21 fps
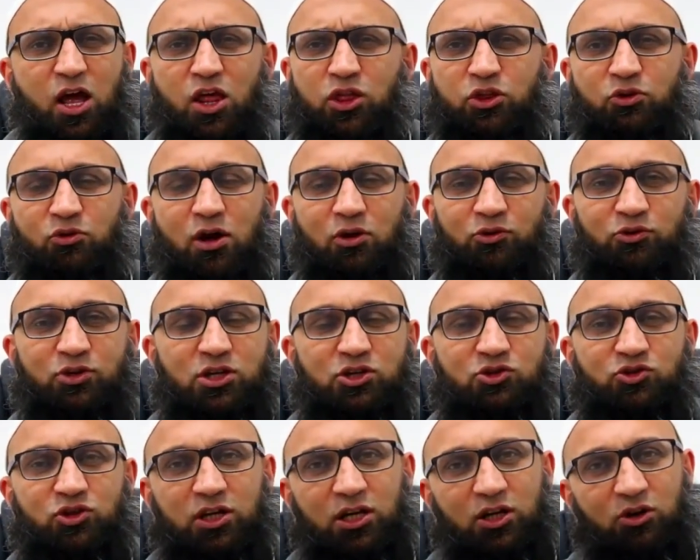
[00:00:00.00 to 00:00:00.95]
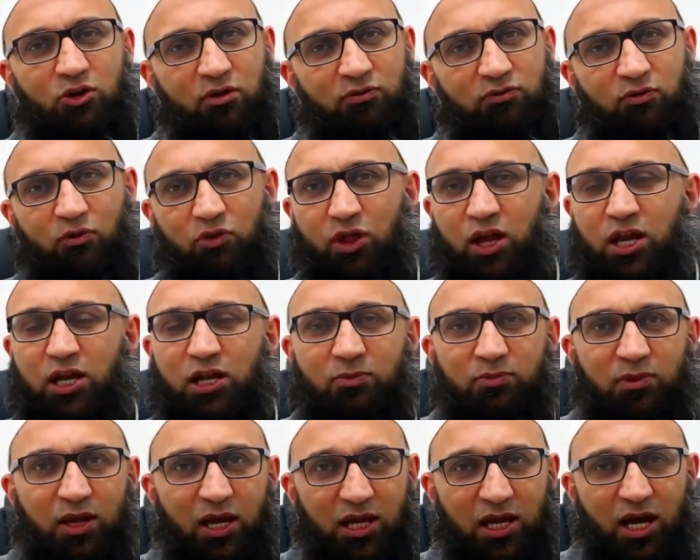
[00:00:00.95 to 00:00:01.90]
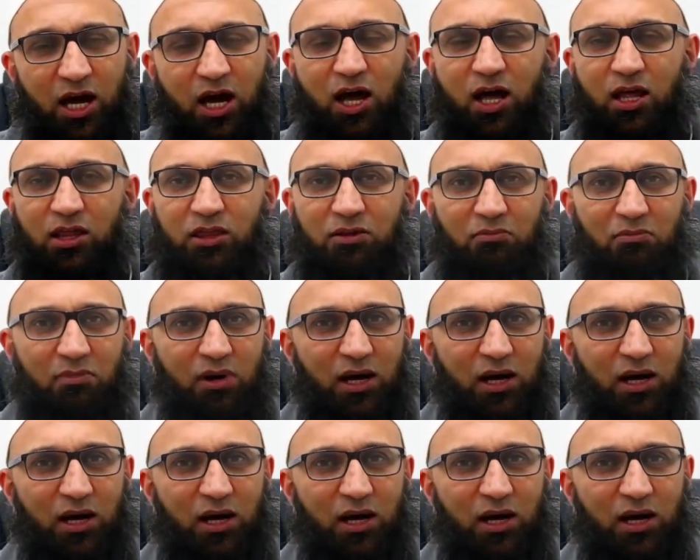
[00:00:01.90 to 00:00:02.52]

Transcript: Throughout history, you have Fudayl ibn Iyad,